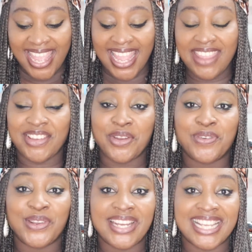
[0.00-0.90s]
If you're not
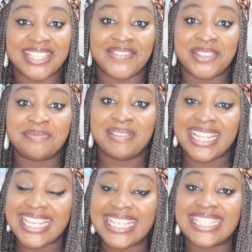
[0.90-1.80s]
following Nezerville,
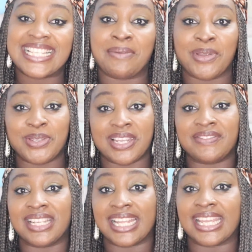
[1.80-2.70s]
please, I'm going to
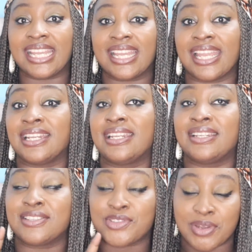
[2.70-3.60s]
leave the link in the
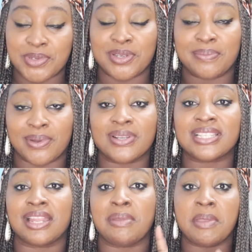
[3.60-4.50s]
description
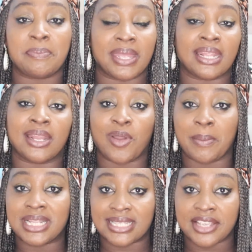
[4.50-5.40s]
box and maybe pin in the
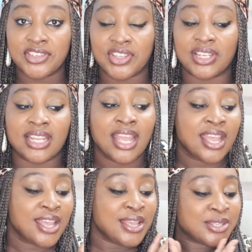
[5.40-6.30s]
comment section.
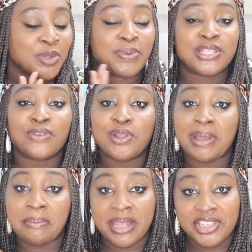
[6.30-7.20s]
So please follow
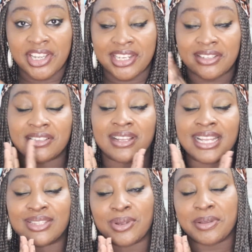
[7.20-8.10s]
my main channel. I
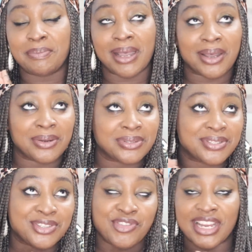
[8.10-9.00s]
talk
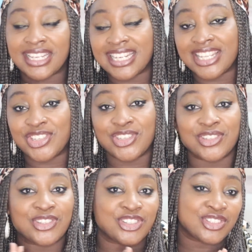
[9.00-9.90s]
about trending
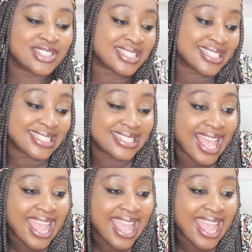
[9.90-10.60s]
issues,